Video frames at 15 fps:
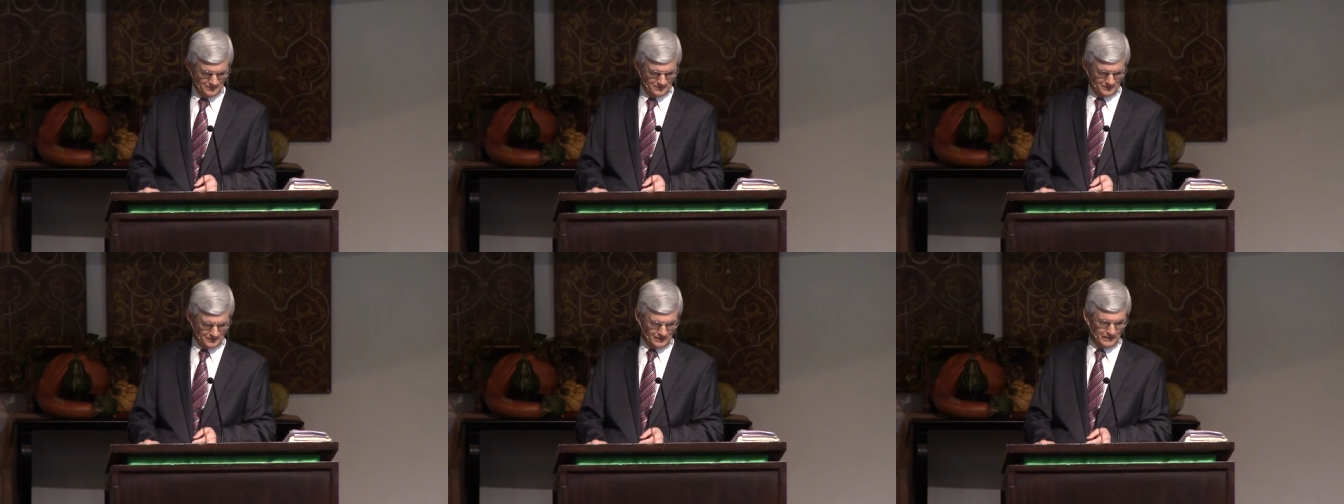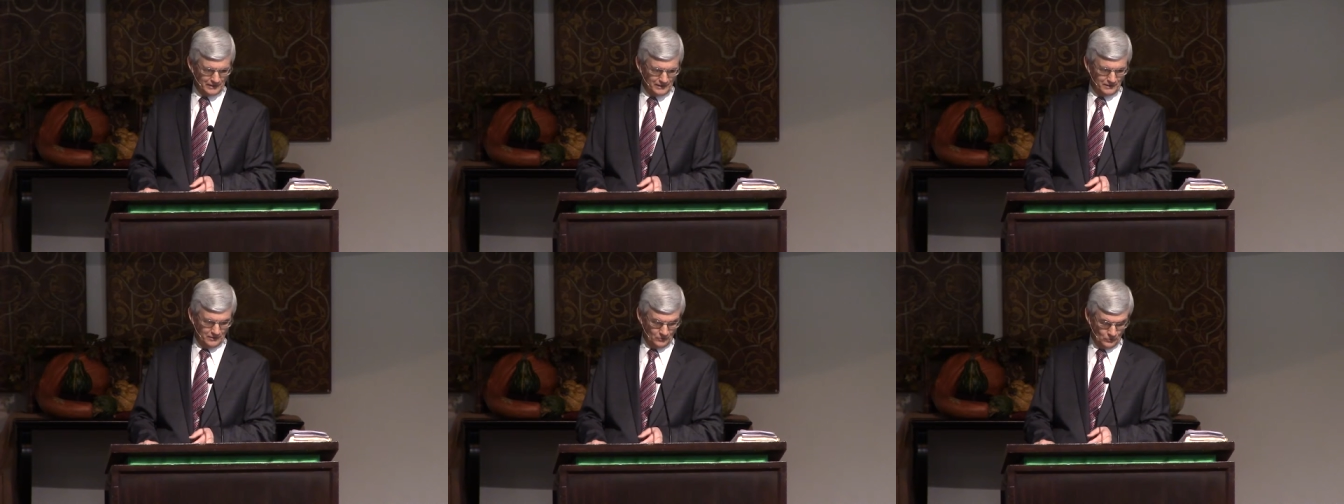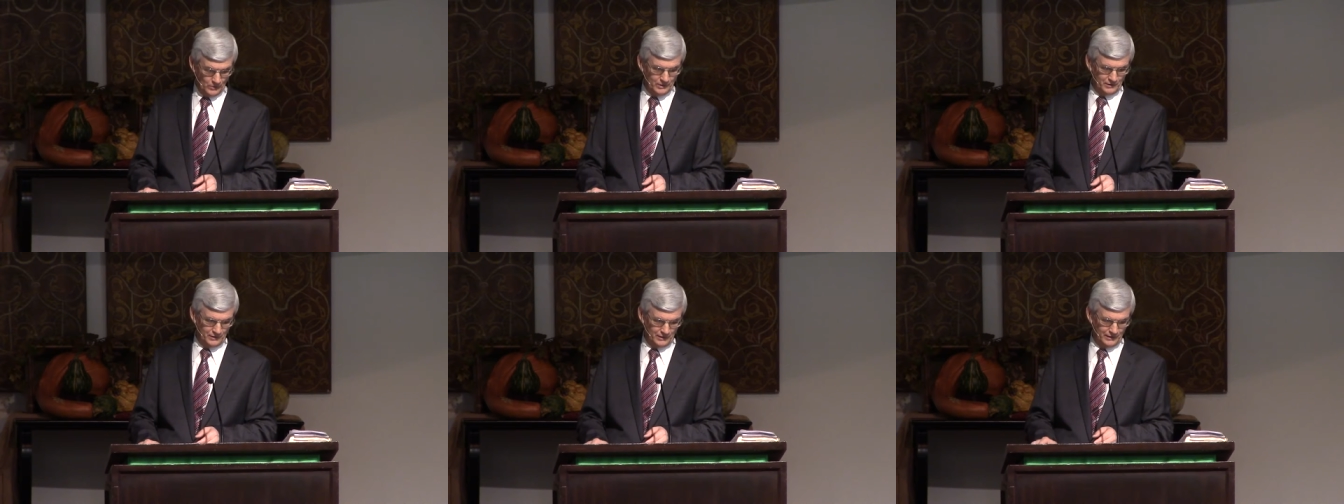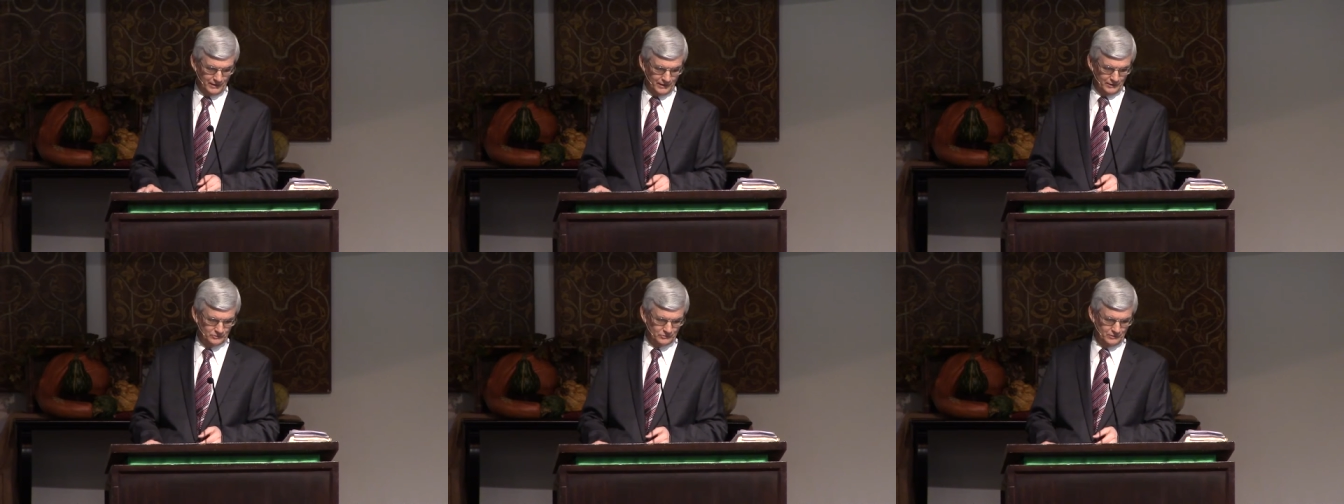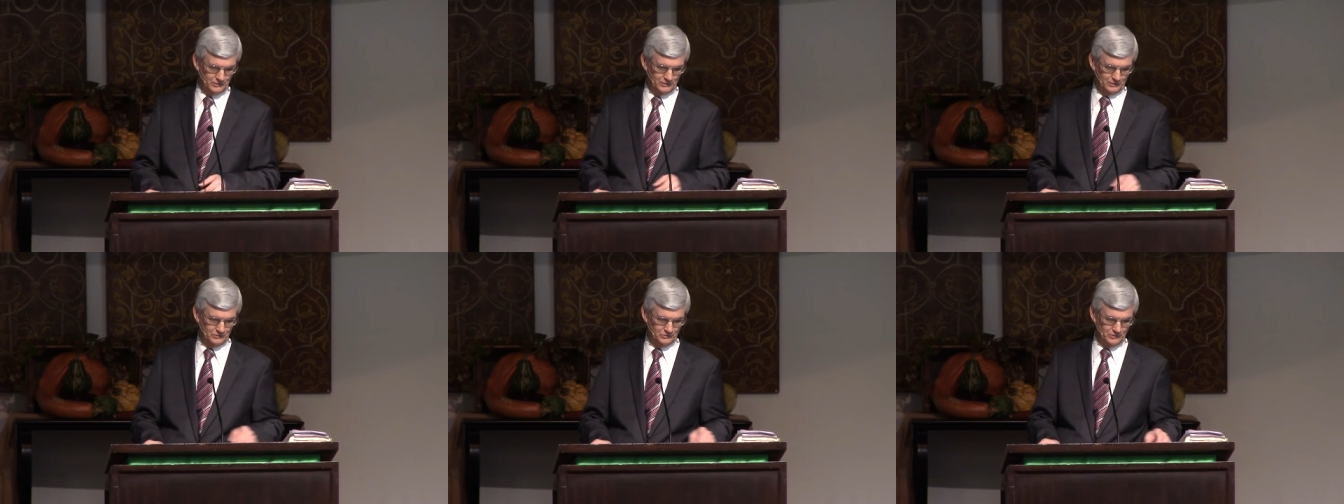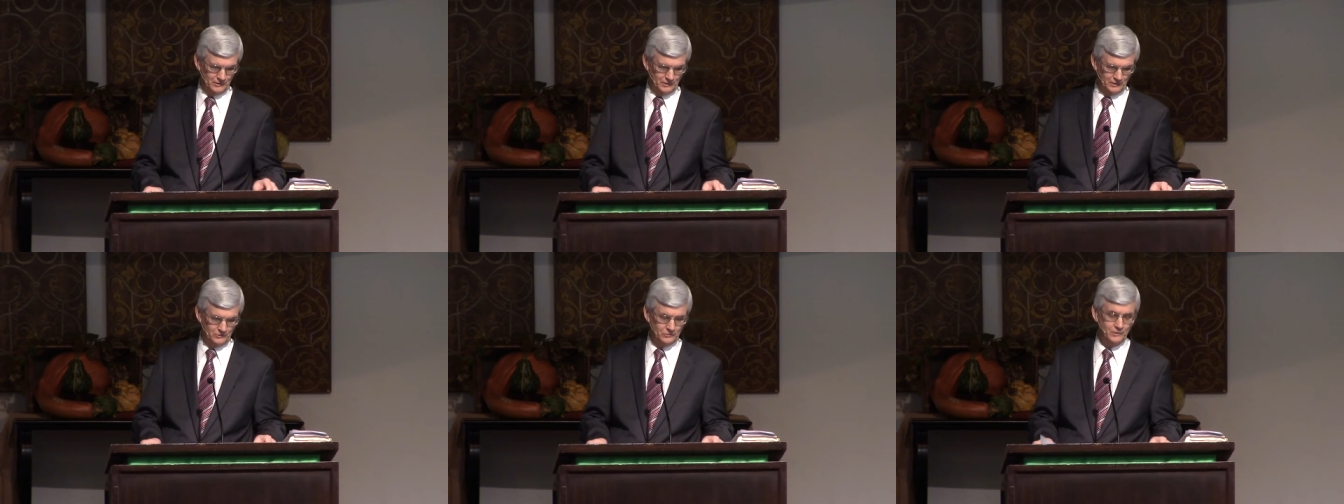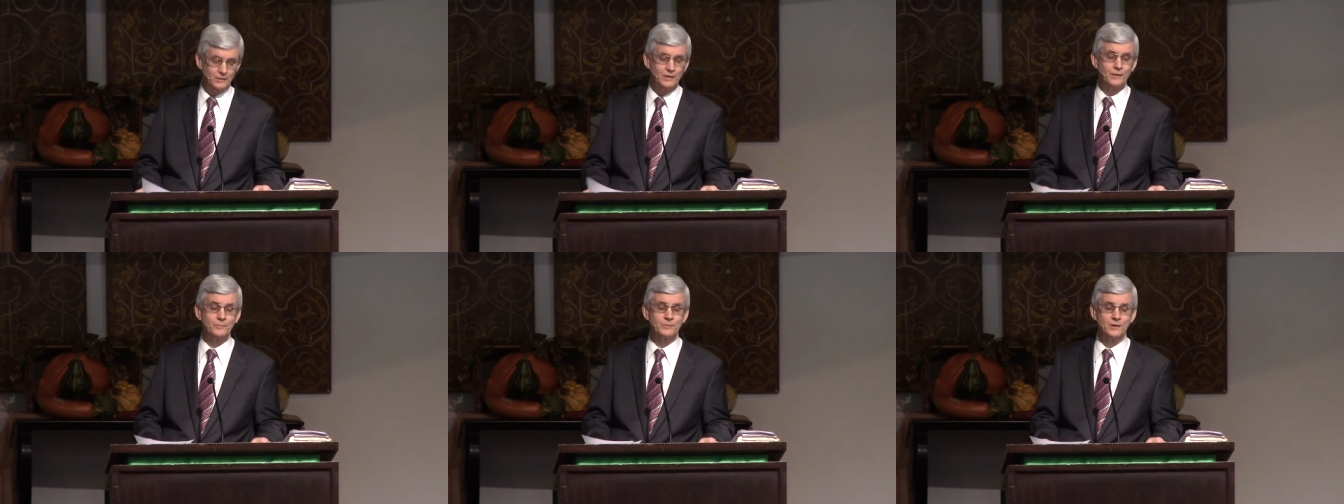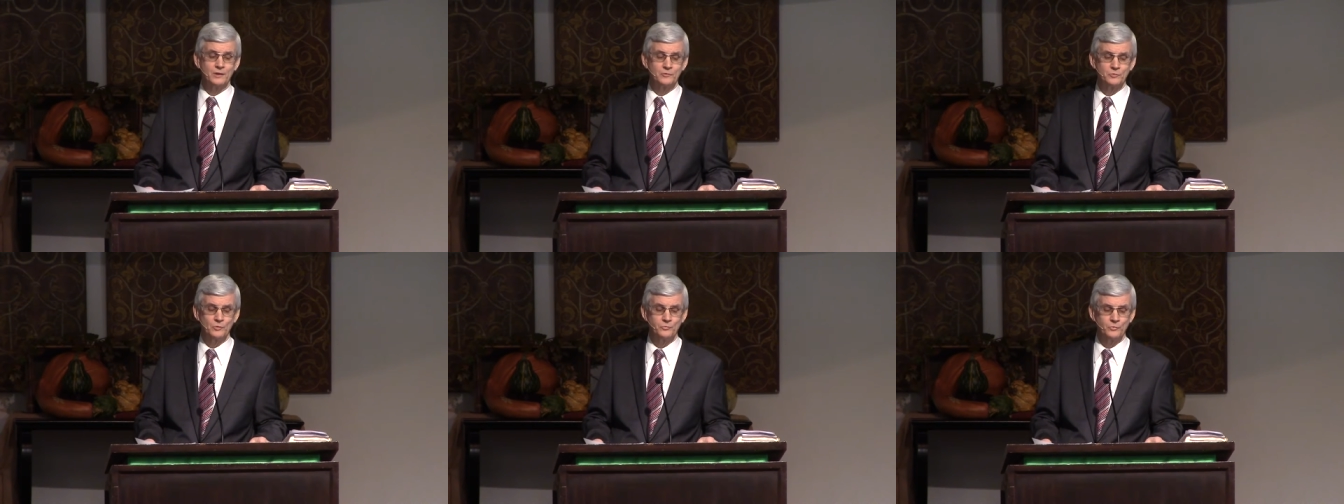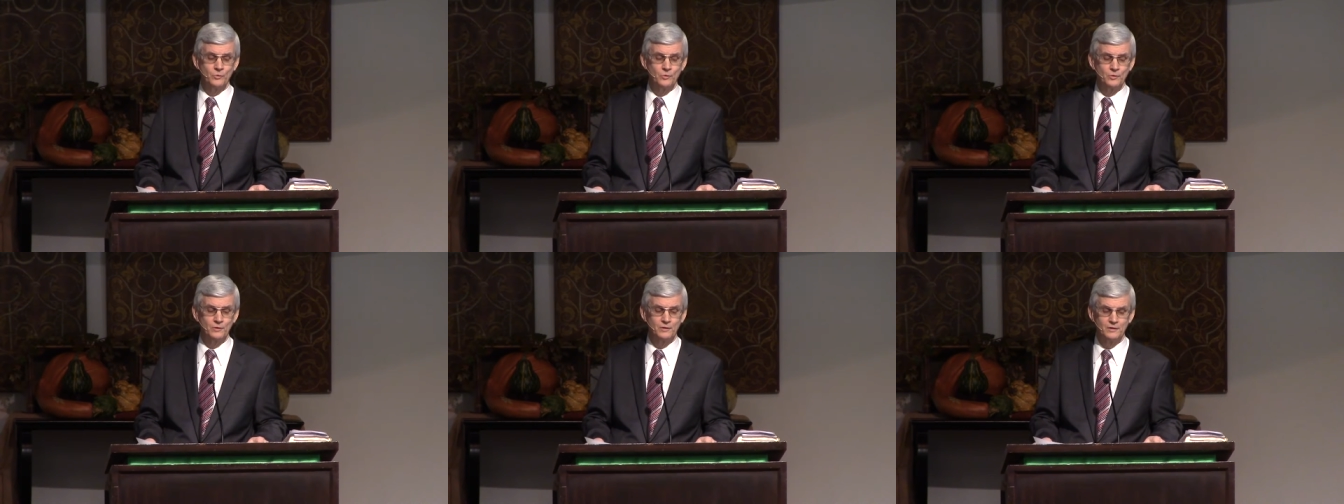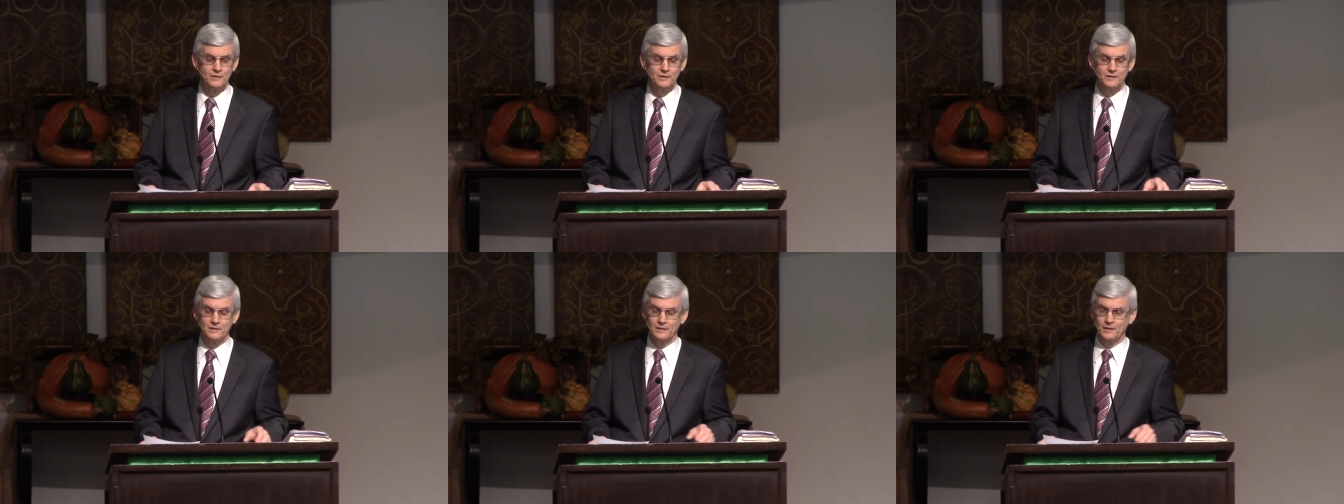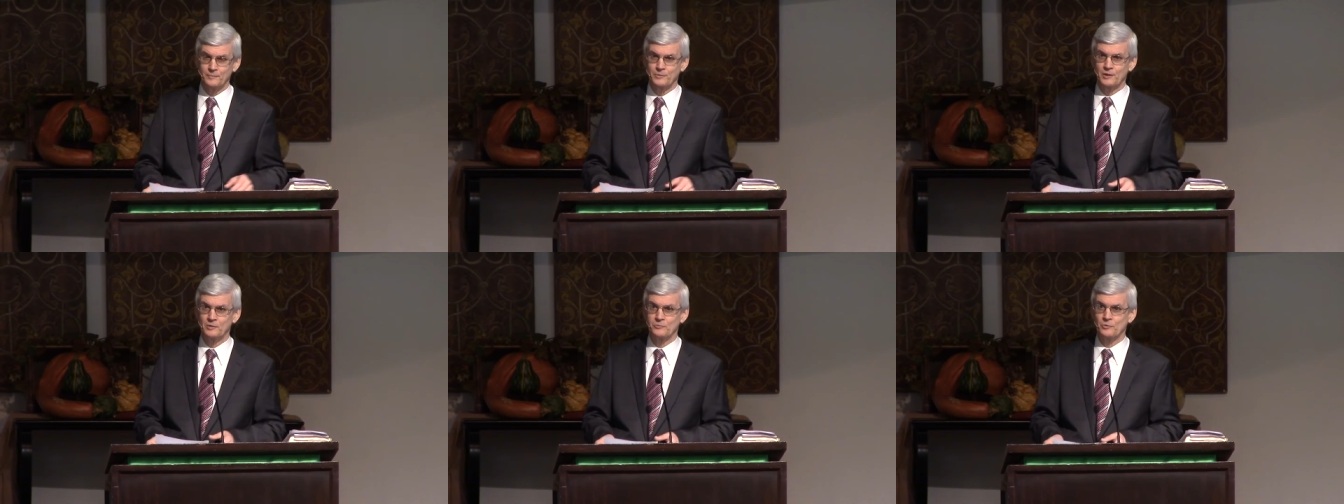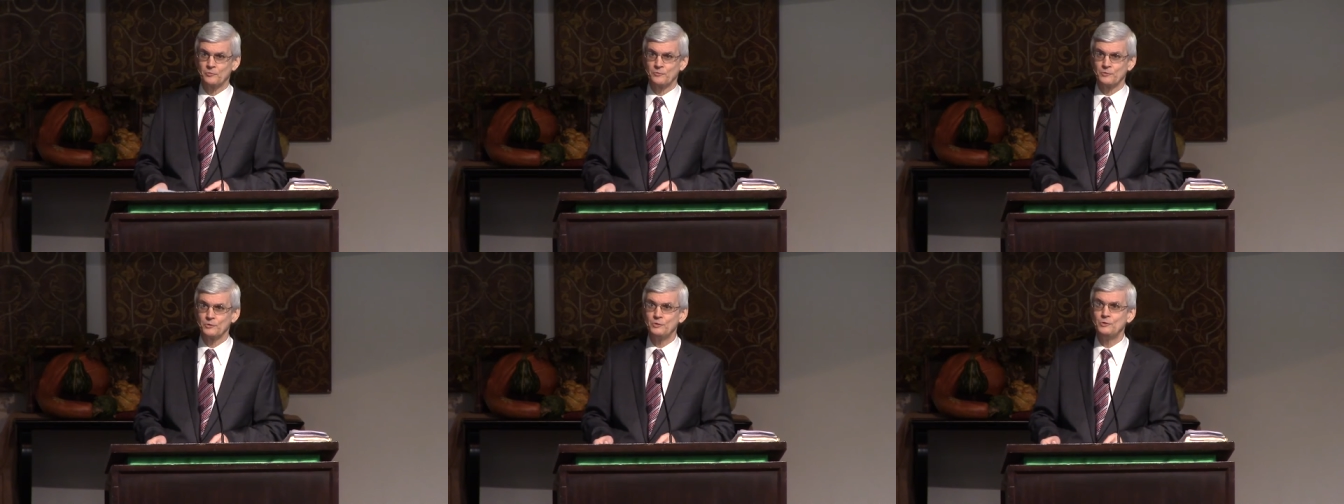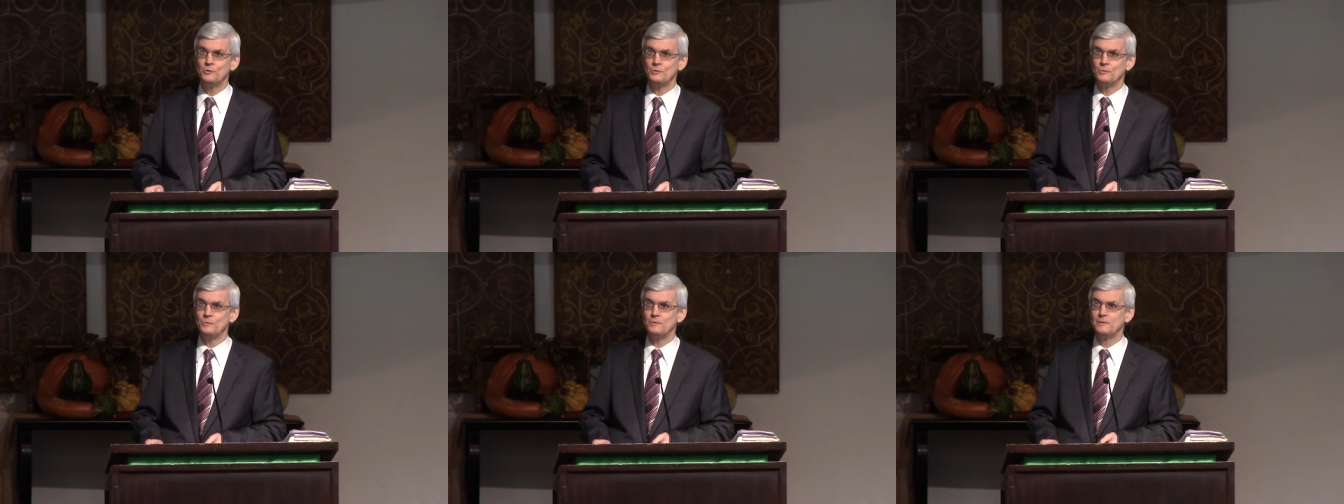The la- one of the last things, the ninth thing I'm thankful for, I'm thankful for you